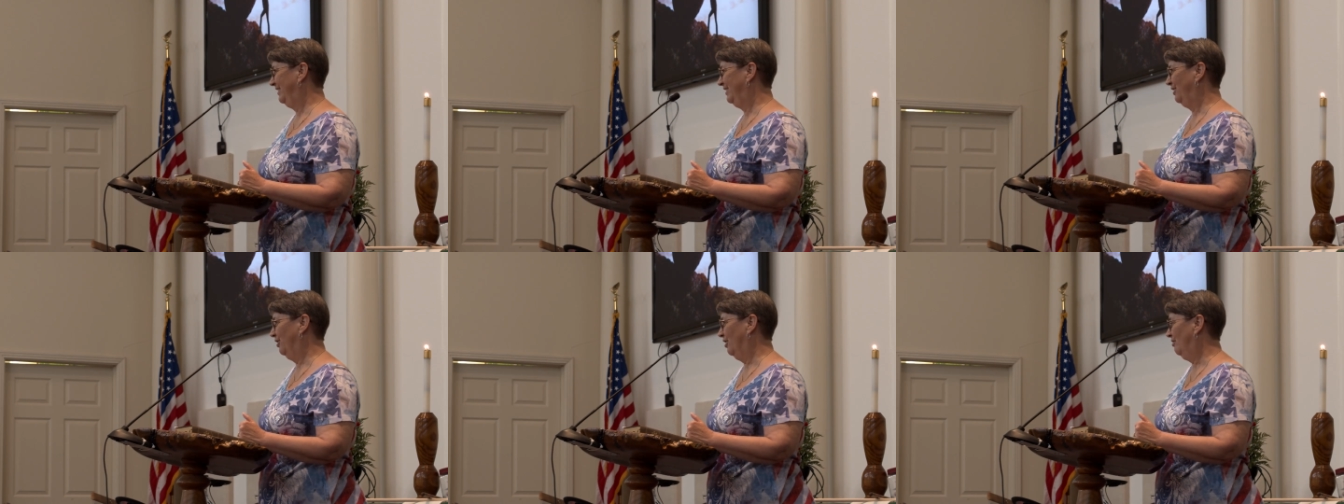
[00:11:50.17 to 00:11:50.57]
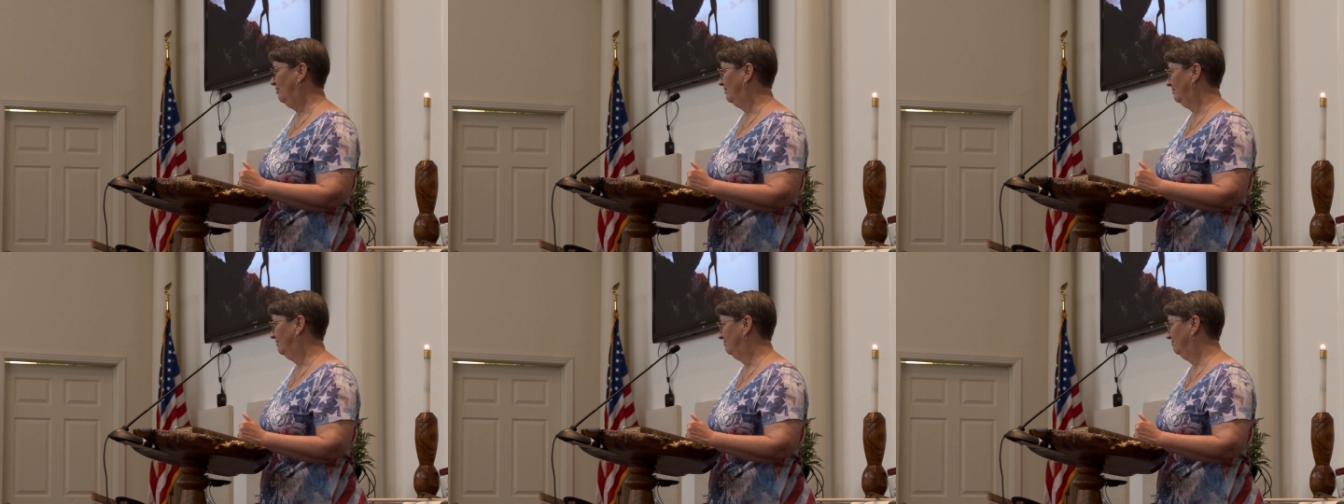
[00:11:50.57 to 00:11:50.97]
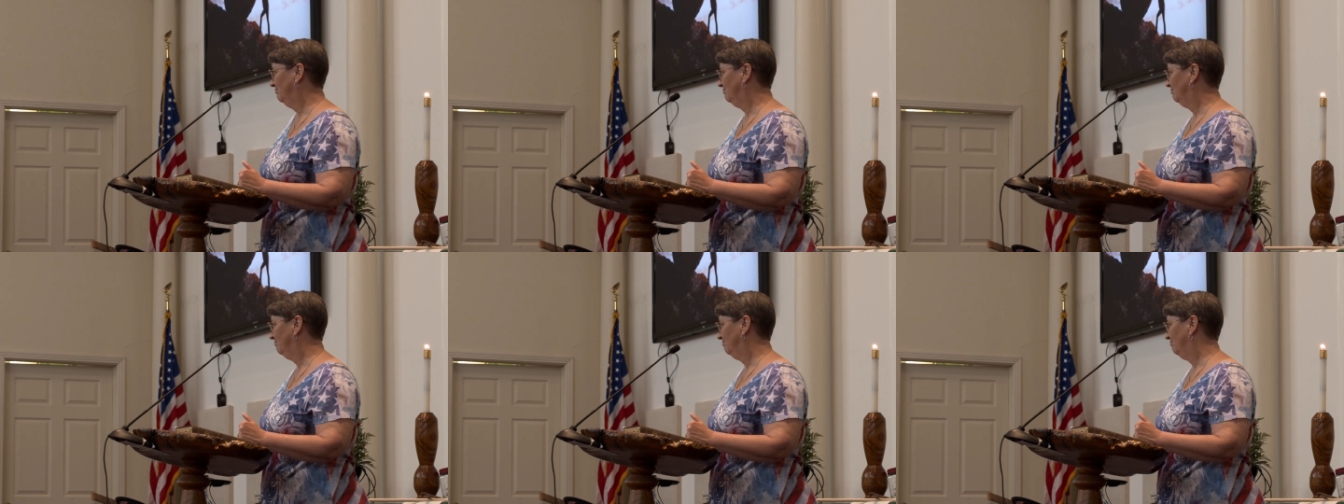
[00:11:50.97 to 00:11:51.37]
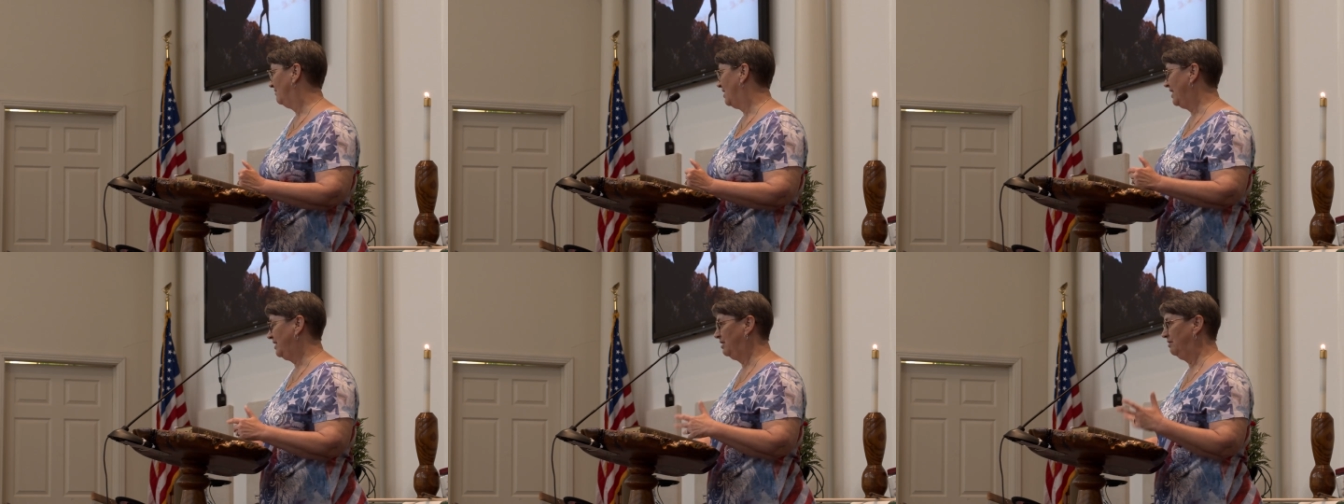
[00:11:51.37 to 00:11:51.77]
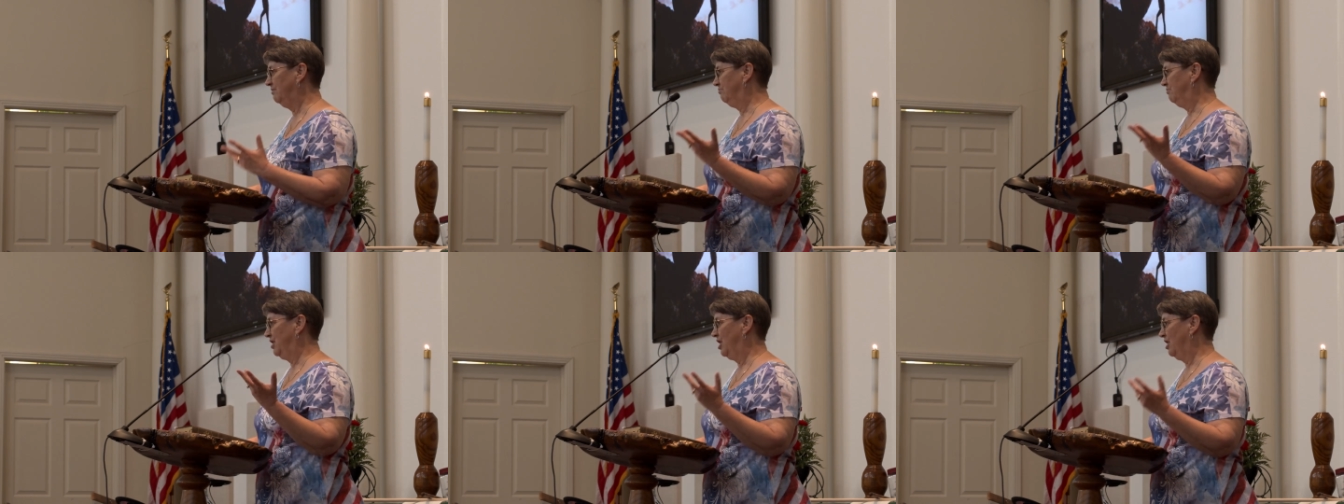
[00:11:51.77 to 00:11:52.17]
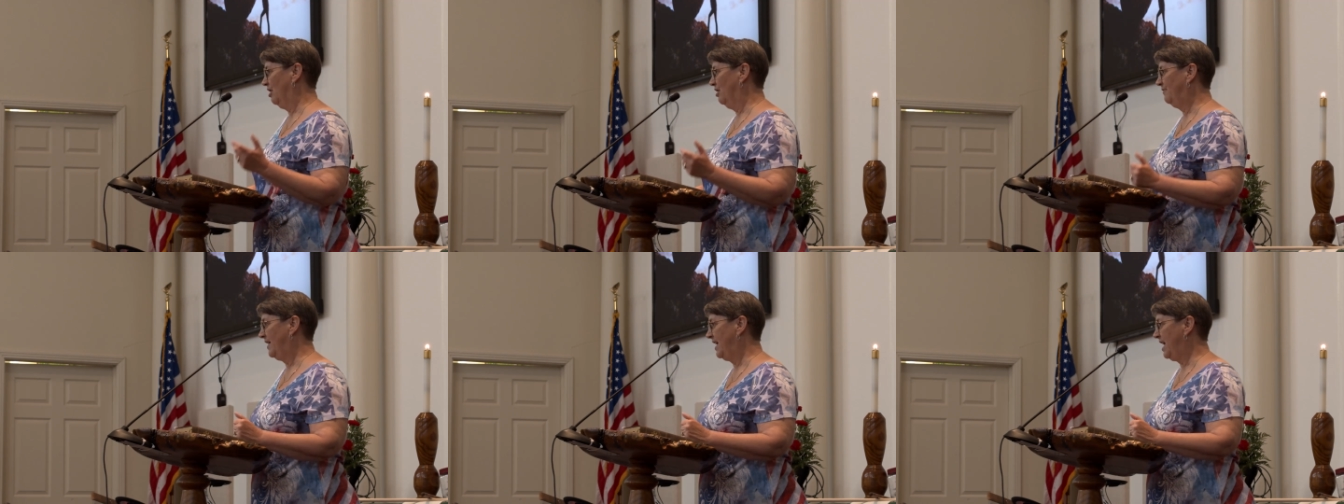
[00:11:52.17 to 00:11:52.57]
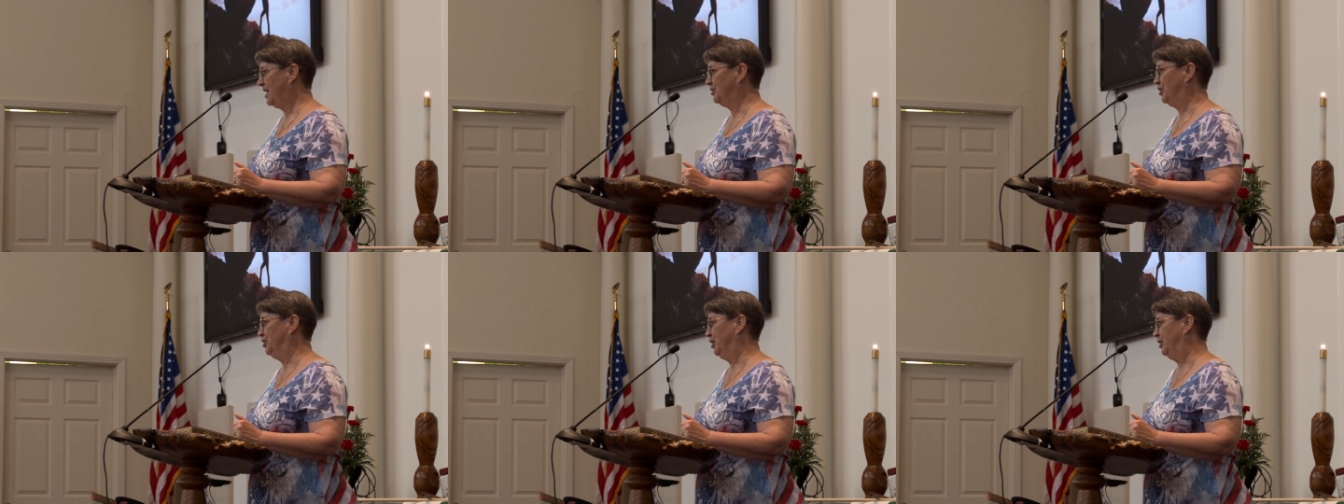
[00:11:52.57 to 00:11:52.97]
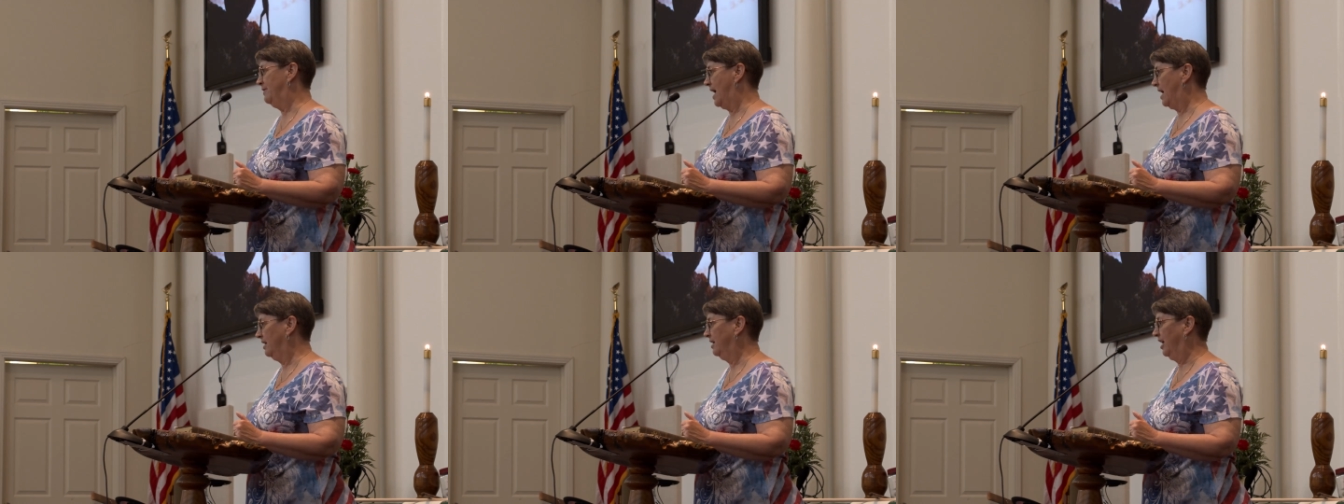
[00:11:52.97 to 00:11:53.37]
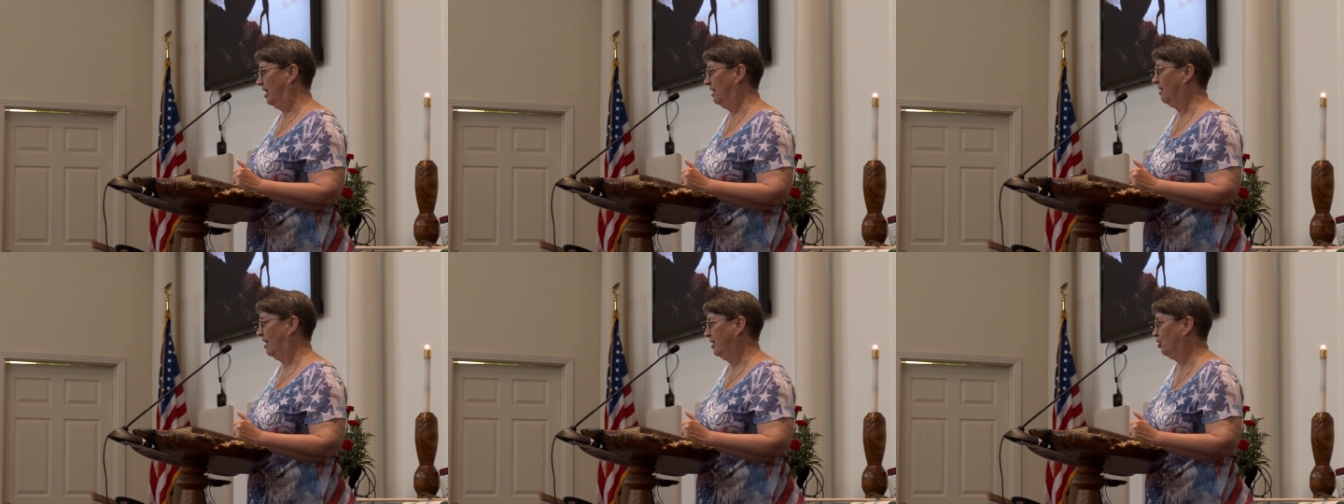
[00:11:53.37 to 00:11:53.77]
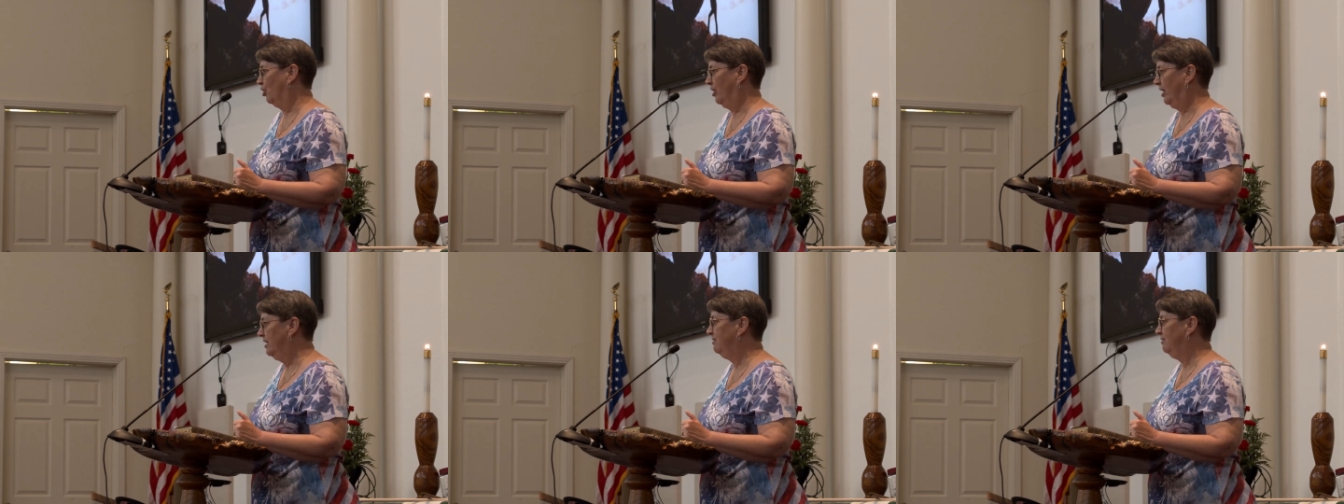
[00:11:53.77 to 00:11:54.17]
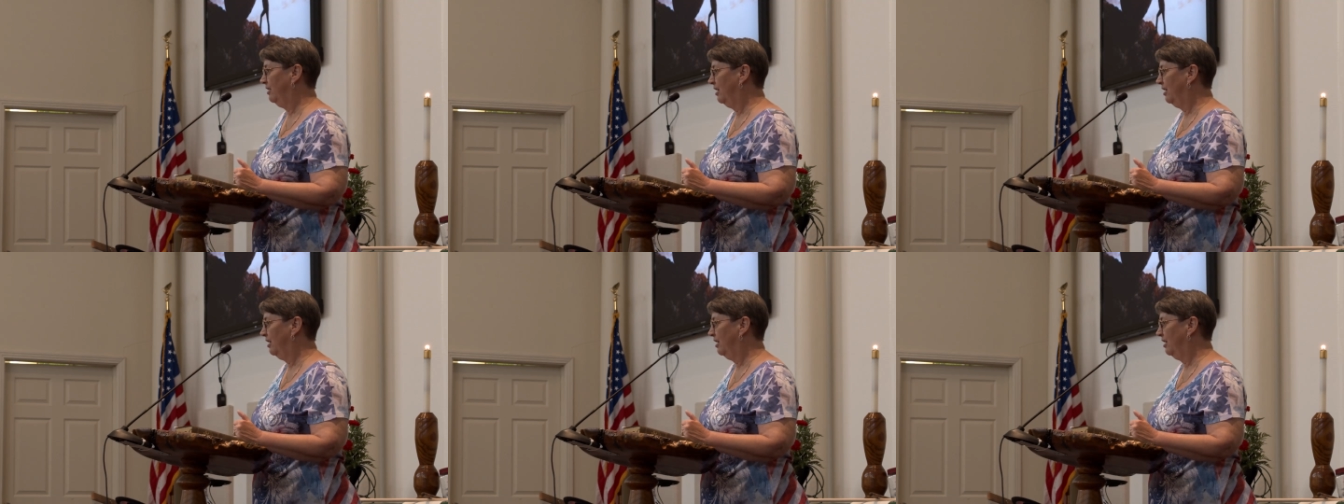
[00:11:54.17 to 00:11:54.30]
You know, I could, you know, if I had to do that again, I could.